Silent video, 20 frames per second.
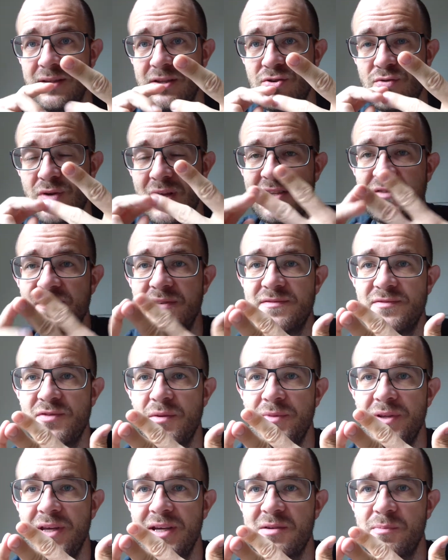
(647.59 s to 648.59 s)
transfer
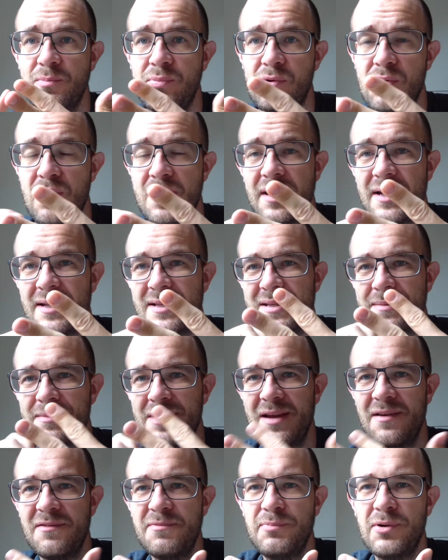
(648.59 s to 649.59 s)
from the airport, and some
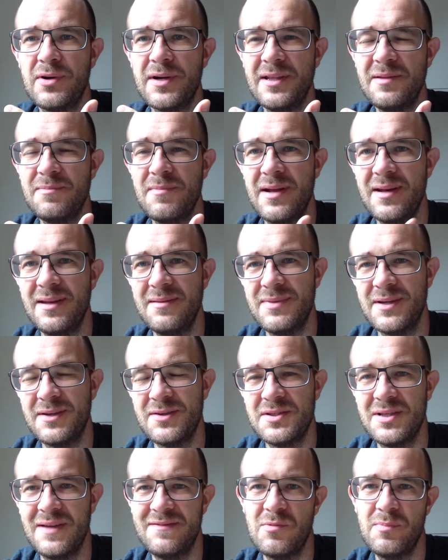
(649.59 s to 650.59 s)
kind of pocket money
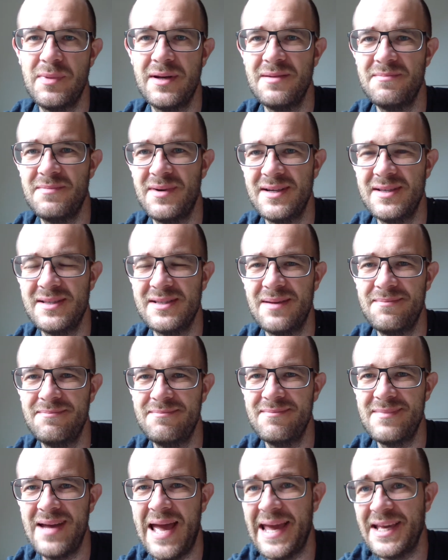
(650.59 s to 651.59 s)
because everybody buys
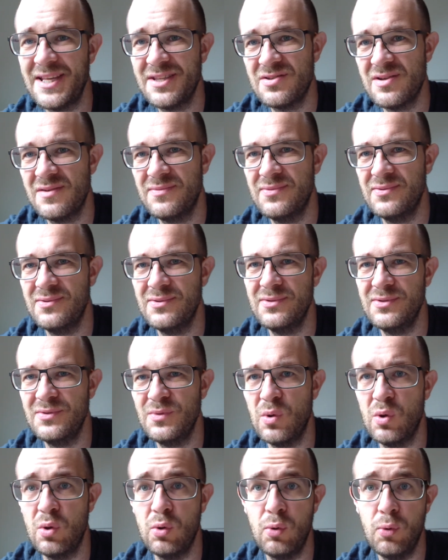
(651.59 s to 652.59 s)
some extra food
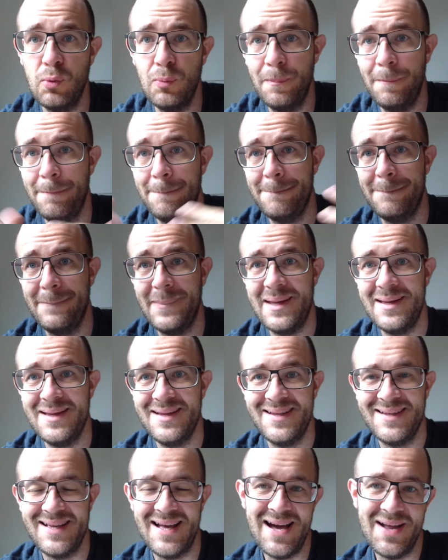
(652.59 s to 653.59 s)
or,
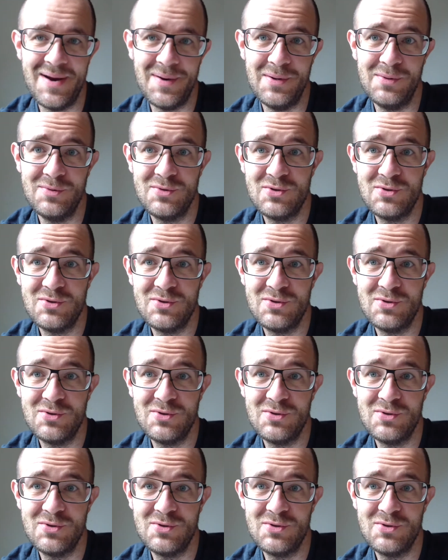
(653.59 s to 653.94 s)
I don't know,